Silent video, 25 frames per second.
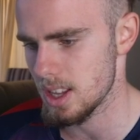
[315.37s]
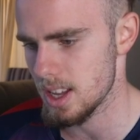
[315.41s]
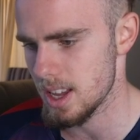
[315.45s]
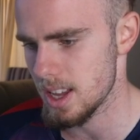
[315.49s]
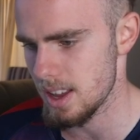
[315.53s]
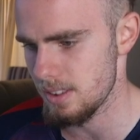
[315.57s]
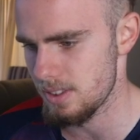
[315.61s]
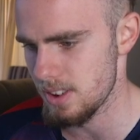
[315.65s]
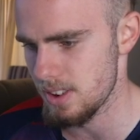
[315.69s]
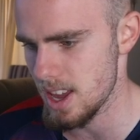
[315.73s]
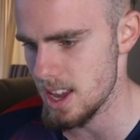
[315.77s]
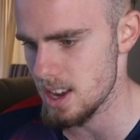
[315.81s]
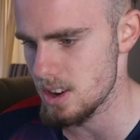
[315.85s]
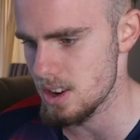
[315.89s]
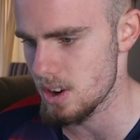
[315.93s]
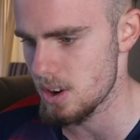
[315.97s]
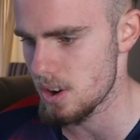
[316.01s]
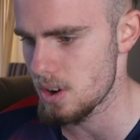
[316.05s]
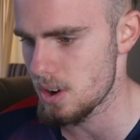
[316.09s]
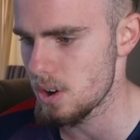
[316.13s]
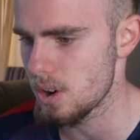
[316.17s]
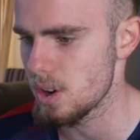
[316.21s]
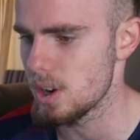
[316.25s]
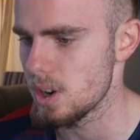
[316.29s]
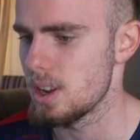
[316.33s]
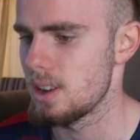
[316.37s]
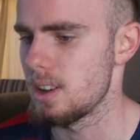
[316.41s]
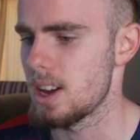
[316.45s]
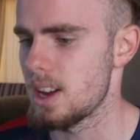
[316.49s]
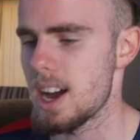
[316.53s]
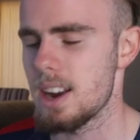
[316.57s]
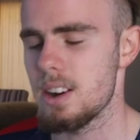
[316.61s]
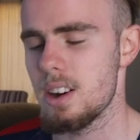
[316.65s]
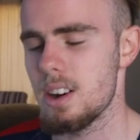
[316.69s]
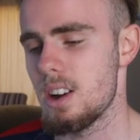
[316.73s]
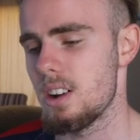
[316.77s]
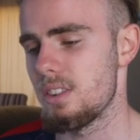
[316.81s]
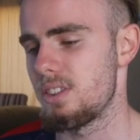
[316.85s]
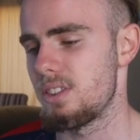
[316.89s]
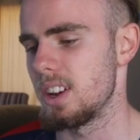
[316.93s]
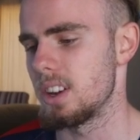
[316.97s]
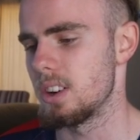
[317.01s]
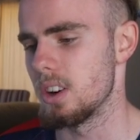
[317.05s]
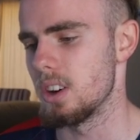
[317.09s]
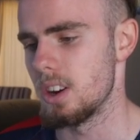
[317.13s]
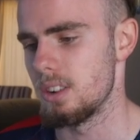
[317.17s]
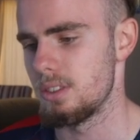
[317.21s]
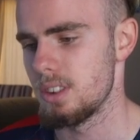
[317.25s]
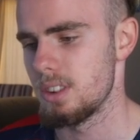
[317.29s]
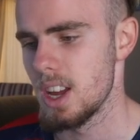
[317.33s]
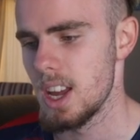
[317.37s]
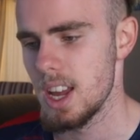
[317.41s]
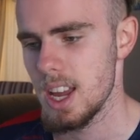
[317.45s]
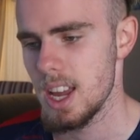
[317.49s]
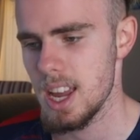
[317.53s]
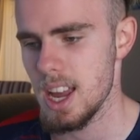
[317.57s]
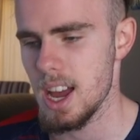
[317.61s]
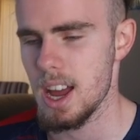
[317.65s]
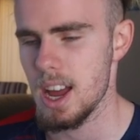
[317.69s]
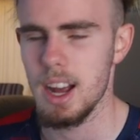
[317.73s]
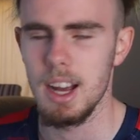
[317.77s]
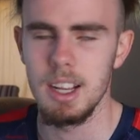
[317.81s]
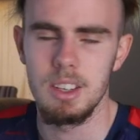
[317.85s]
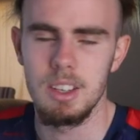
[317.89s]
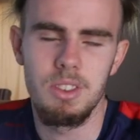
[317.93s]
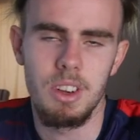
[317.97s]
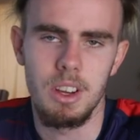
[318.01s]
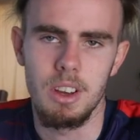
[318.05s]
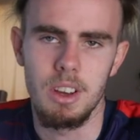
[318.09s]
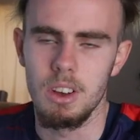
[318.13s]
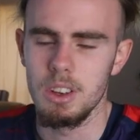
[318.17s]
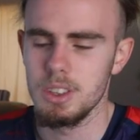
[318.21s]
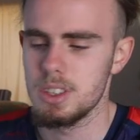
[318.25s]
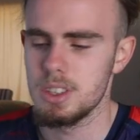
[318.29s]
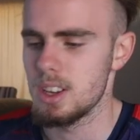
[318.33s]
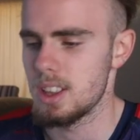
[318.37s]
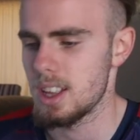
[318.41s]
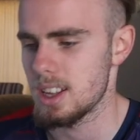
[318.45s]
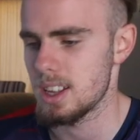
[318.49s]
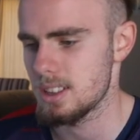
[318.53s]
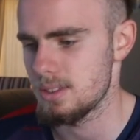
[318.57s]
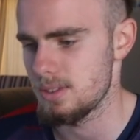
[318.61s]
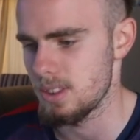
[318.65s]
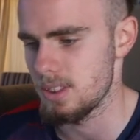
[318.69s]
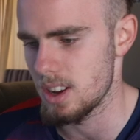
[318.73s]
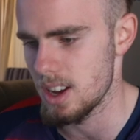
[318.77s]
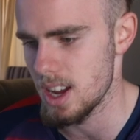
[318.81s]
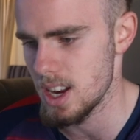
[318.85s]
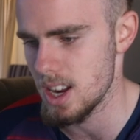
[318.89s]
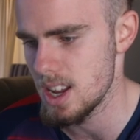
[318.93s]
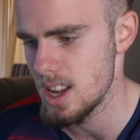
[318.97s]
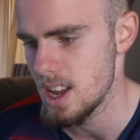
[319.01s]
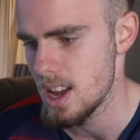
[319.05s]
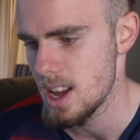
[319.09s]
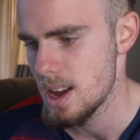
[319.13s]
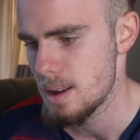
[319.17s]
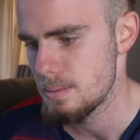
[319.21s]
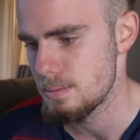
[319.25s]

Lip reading: If he could have, I don't know if he could have, he had eyes for goal, so that's fine.